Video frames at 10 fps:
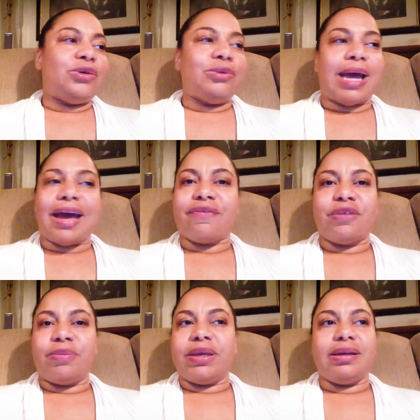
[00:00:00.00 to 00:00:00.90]
have to
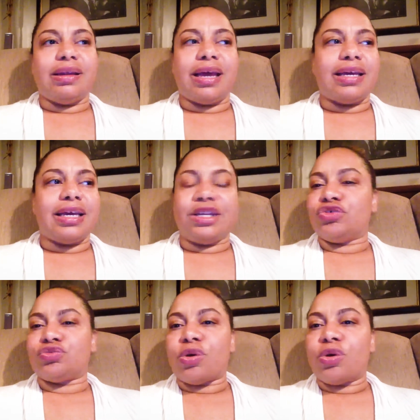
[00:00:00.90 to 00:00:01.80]
be like in the
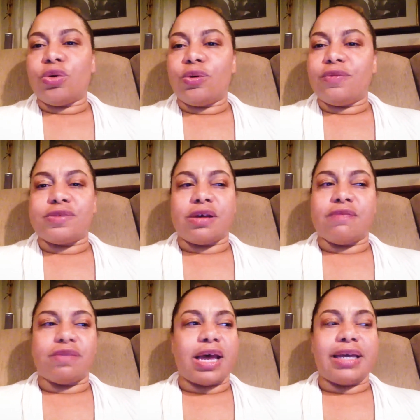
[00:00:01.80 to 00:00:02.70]
droves of
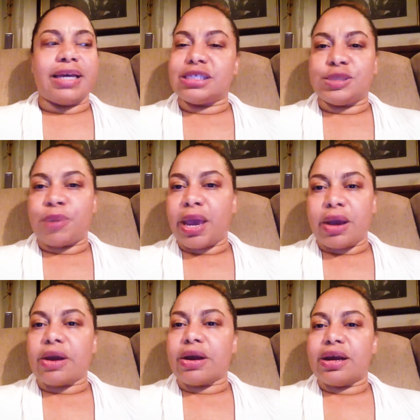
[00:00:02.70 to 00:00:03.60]
like
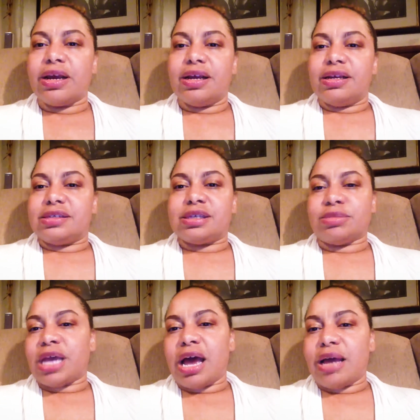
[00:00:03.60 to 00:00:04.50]
despair
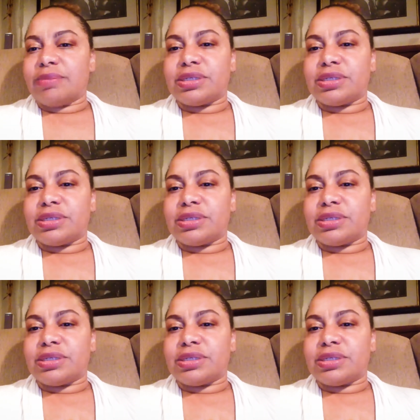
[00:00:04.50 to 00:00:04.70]
sometimes.